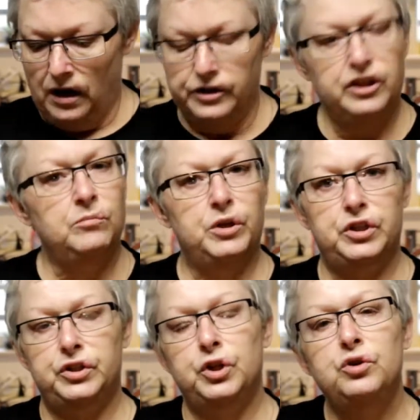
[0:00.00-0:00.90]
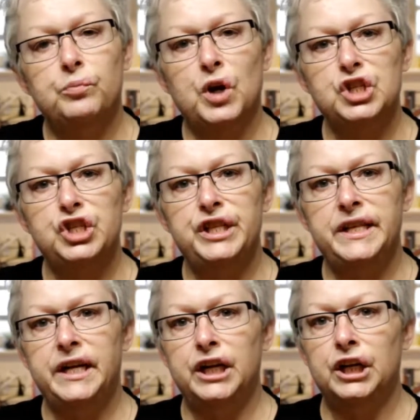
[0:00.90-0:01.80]
You can put your toothbrush in
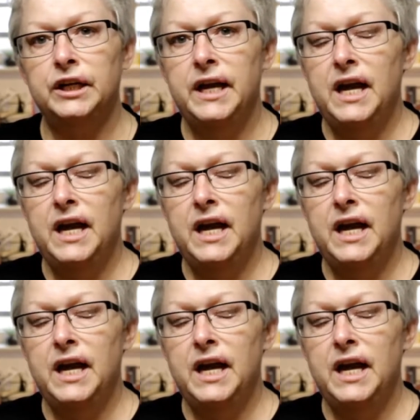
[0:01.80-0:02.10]
there,